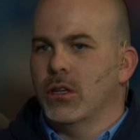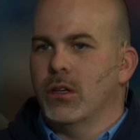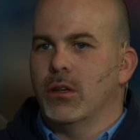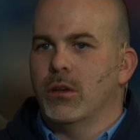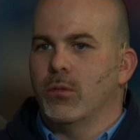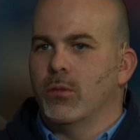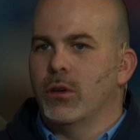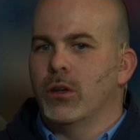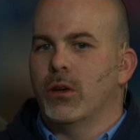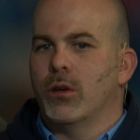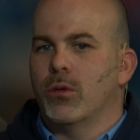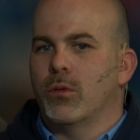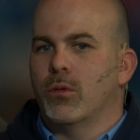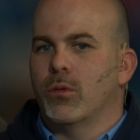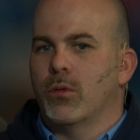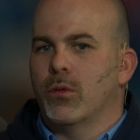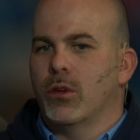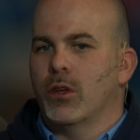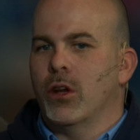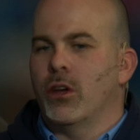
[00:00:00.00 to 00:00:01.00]
It, we
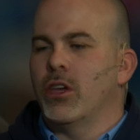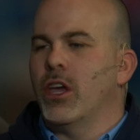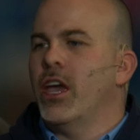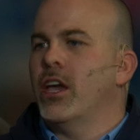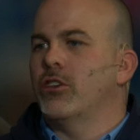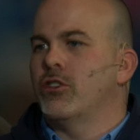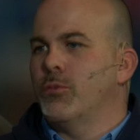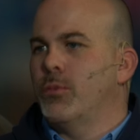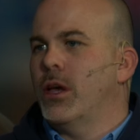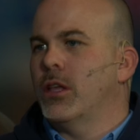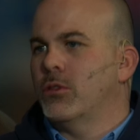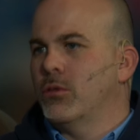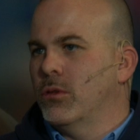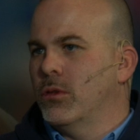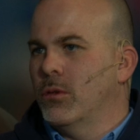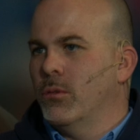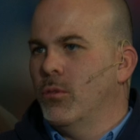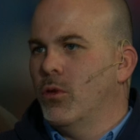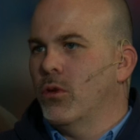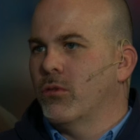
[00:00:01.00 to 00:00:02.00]
you know you hedge your bets
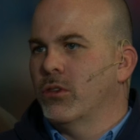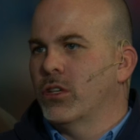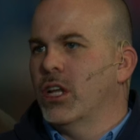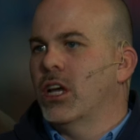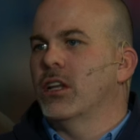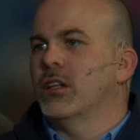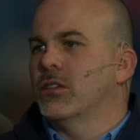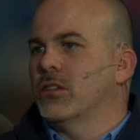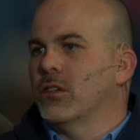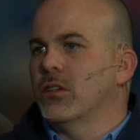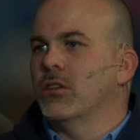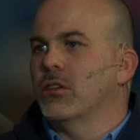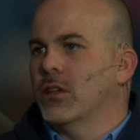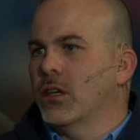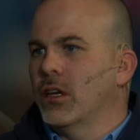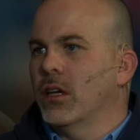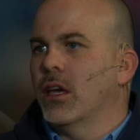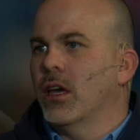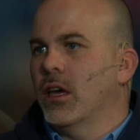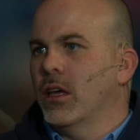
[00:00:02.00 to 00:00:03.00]
with the more redundancy you
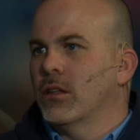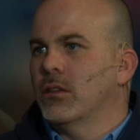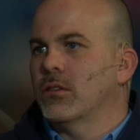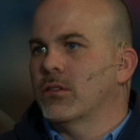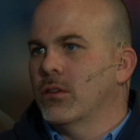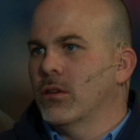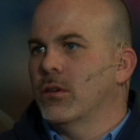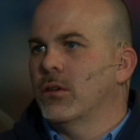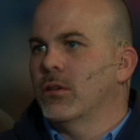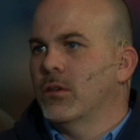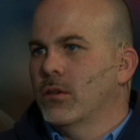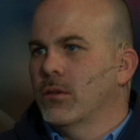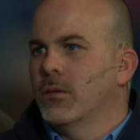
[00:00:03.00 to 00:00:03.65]
can get. So yeah.